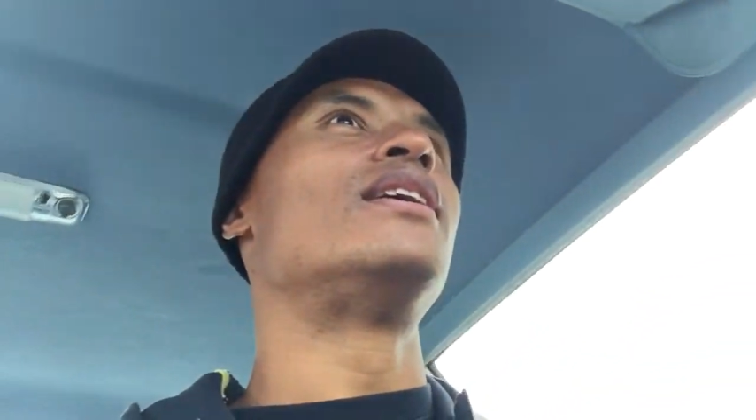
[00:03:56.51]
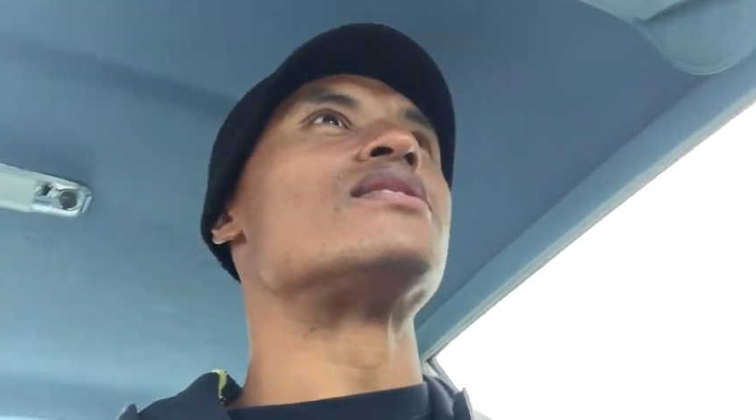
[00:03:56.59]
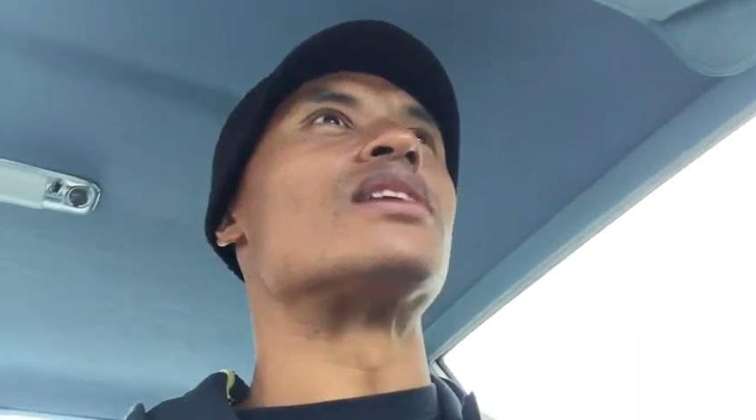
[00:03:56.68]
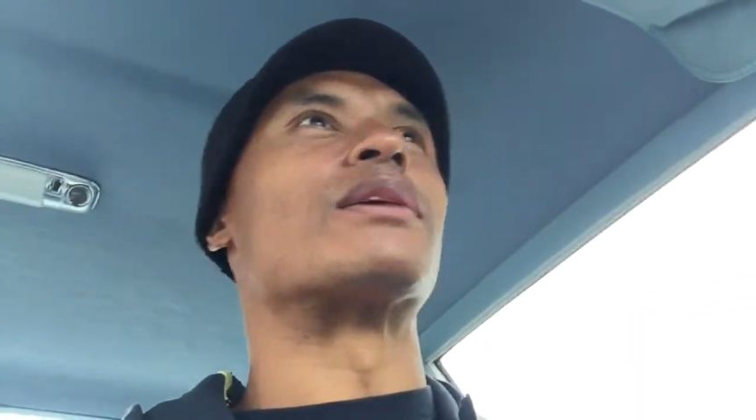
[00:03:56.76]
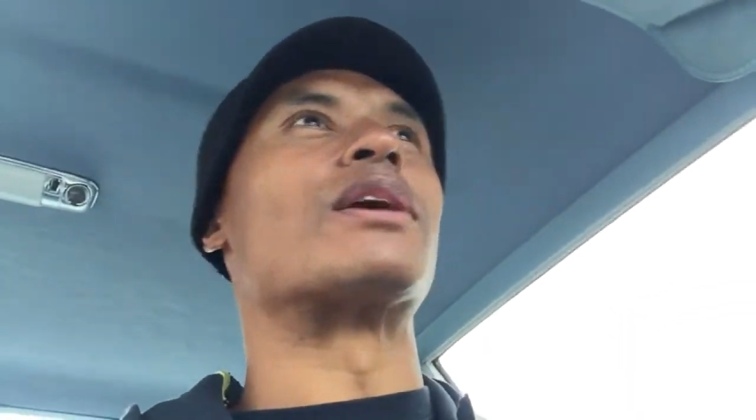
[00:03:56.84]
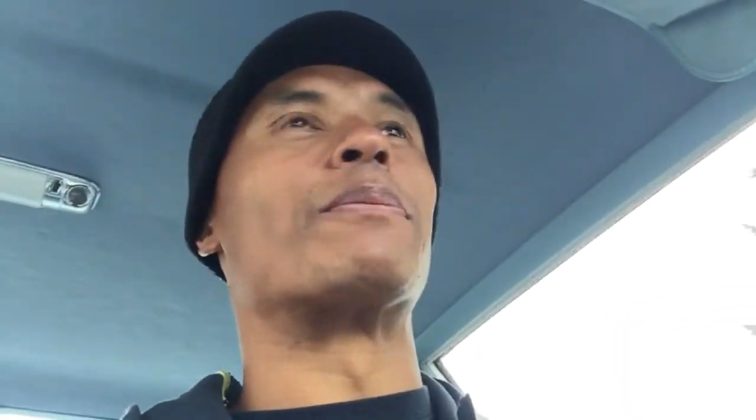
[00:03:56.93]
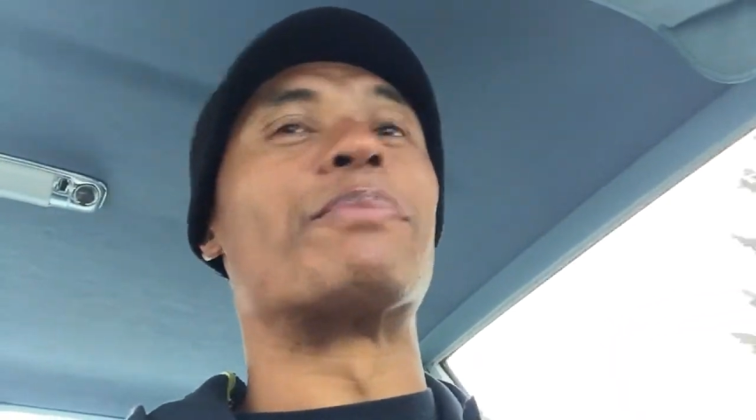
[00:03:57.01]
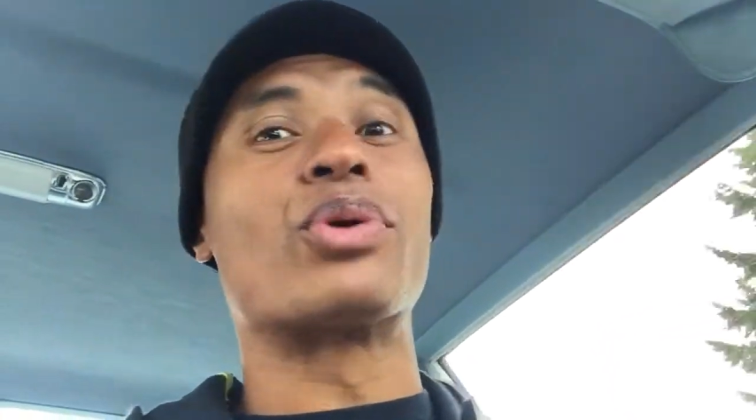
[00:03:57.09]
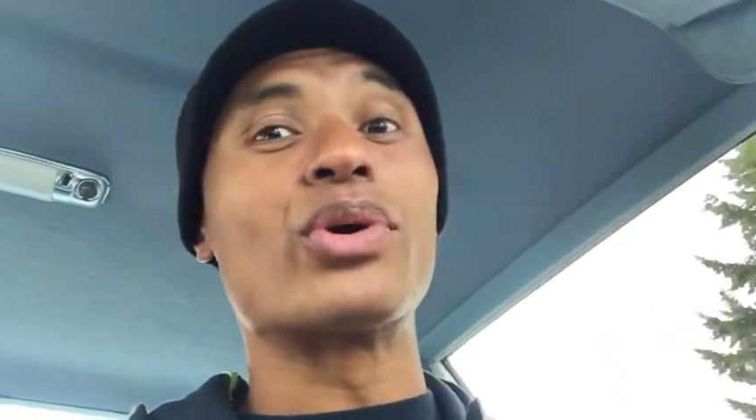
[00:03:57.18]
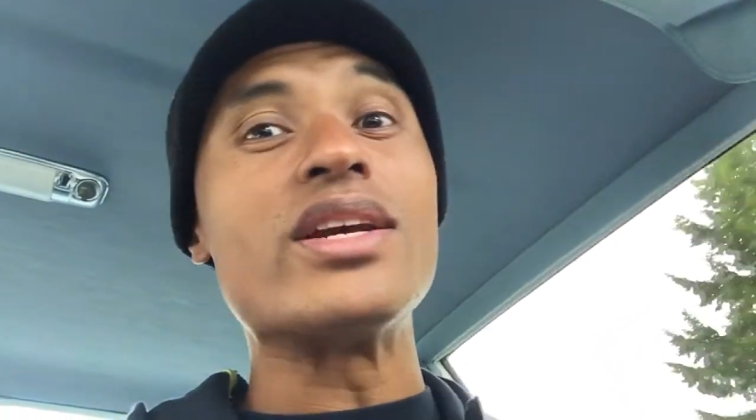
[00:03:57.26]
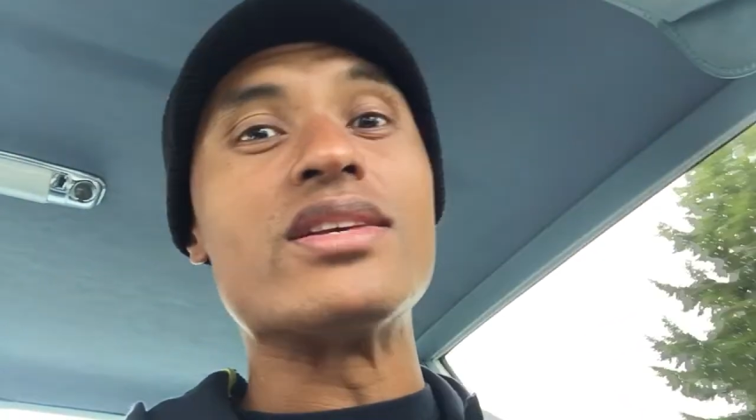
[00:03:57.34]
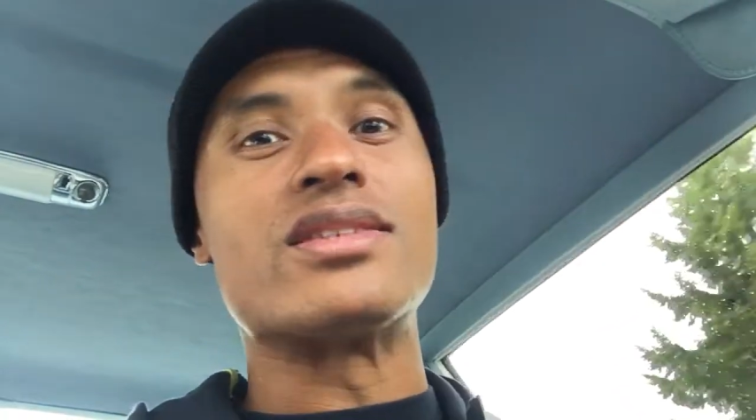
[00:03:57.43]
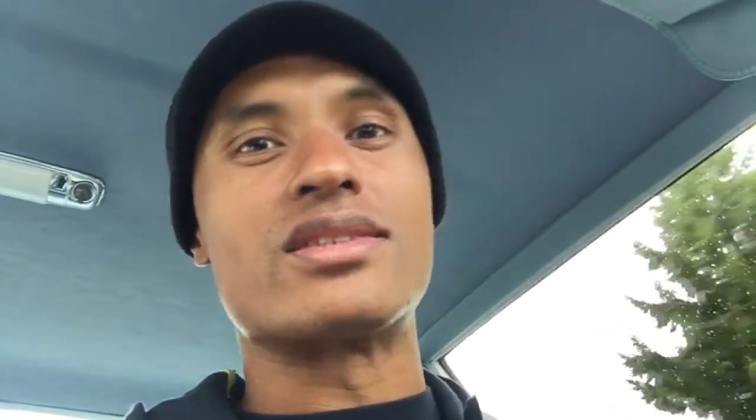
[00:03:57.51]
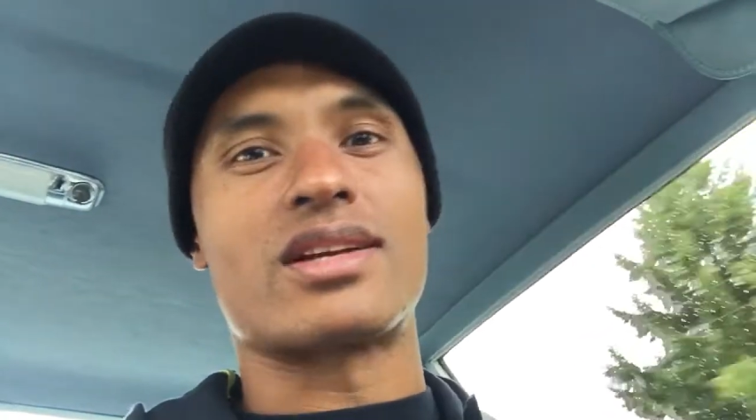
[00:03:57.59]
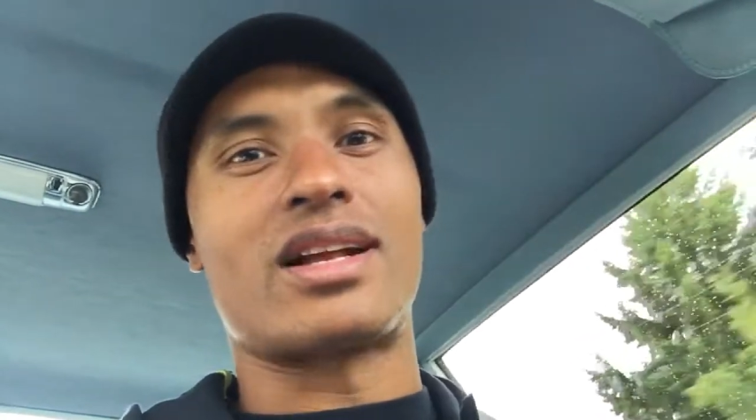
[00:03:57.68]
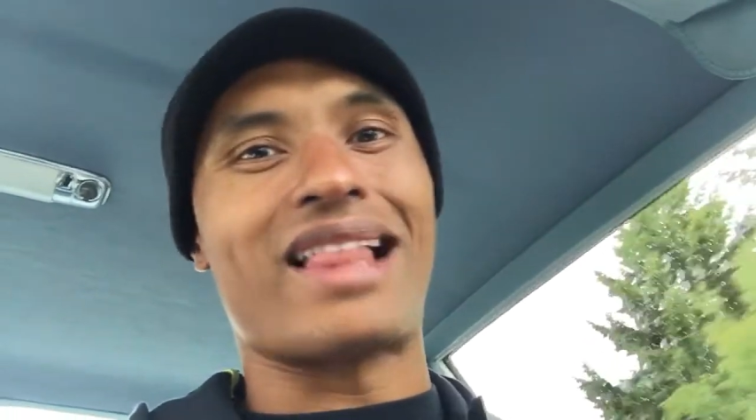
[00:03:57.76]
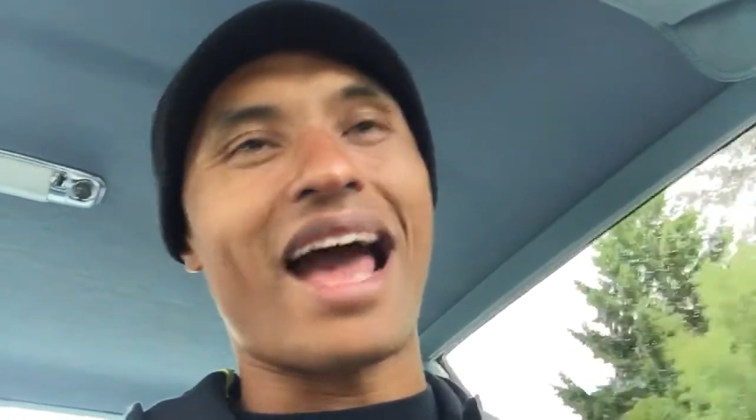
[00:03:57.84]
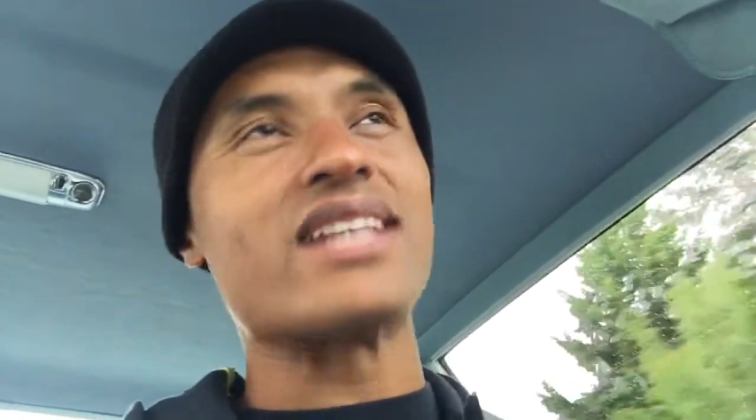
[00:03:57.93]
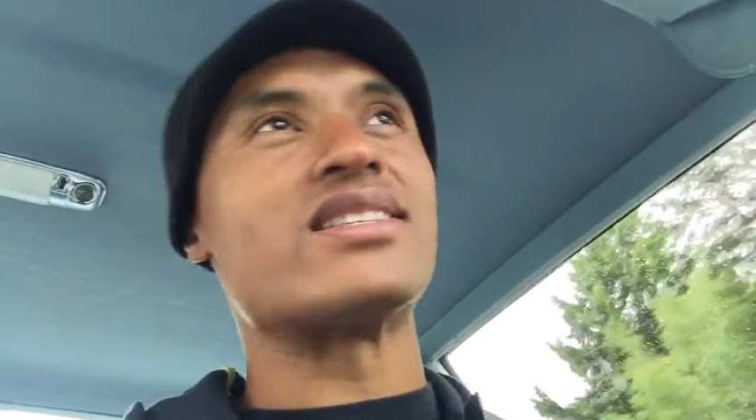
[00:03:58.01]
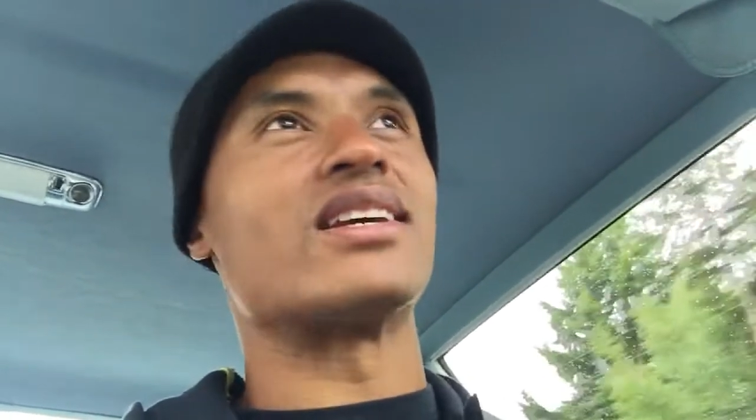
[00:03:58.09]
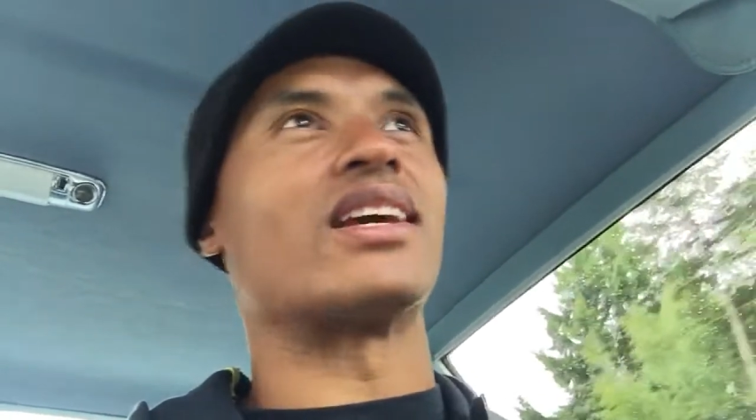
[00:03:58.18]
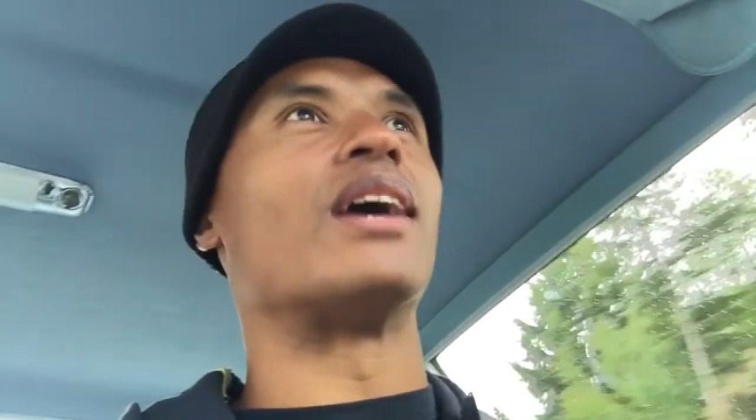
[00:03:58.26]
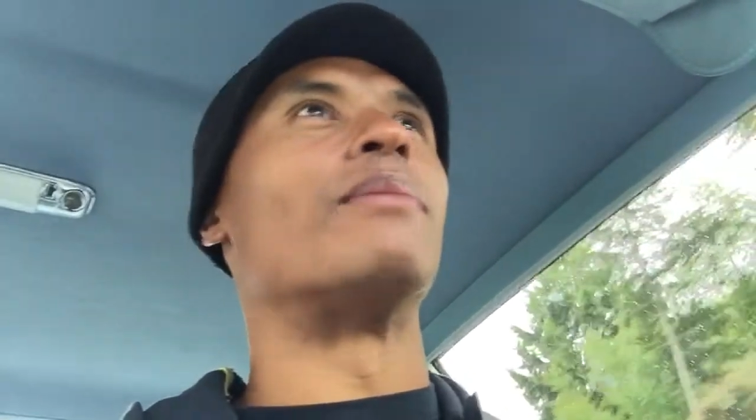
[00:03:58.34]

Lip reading: some Caprice classic